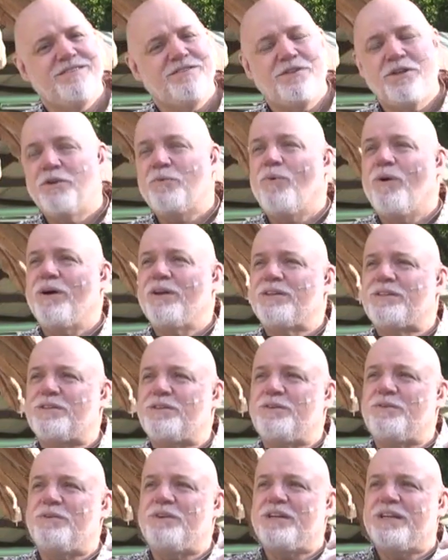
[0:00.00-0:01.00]
Do you want
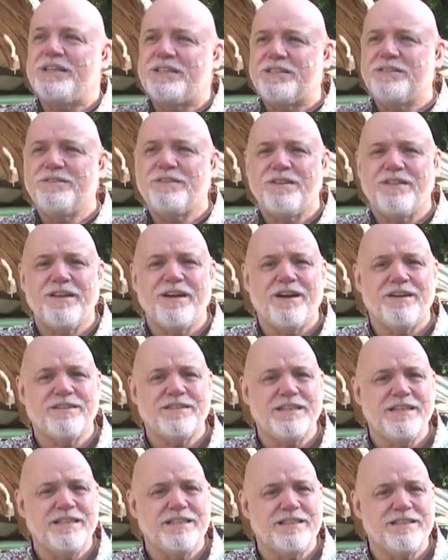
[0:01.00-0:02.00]
to listen to the
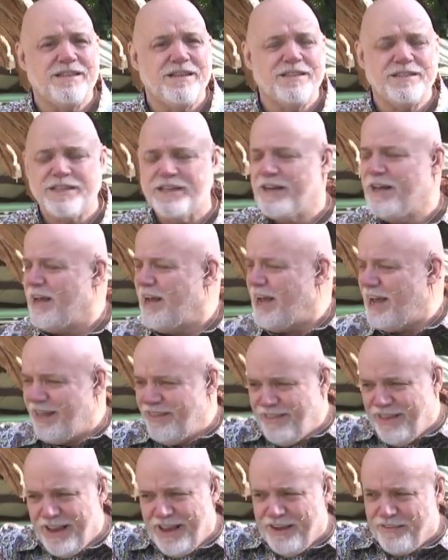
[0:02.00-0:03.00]
artistas?
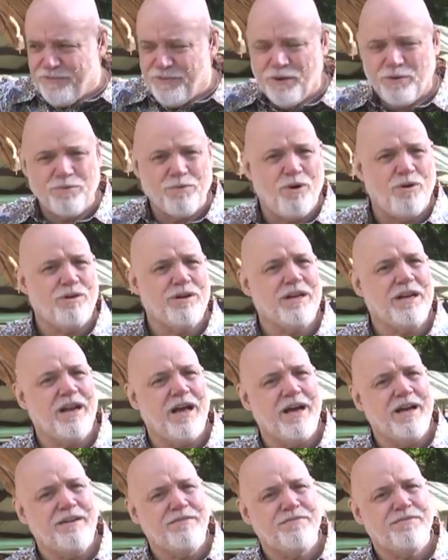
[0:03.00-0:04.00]
And they have their role in
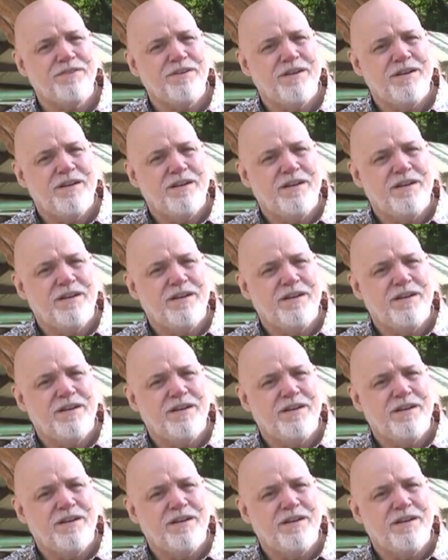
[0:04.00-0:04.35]
life.